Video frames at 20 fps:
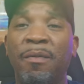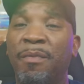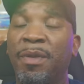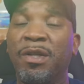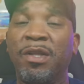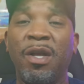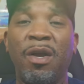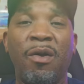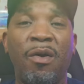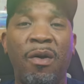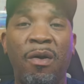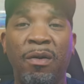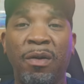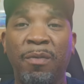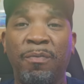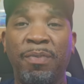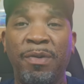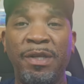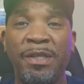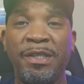but they're
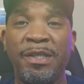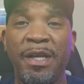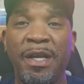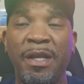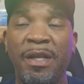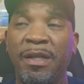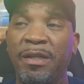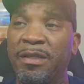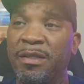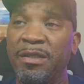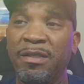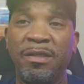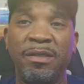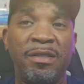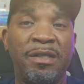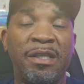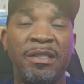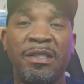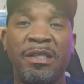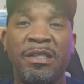all appreciated
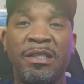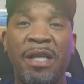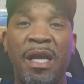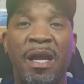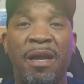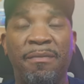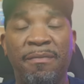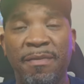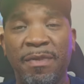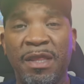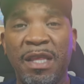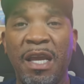just the same.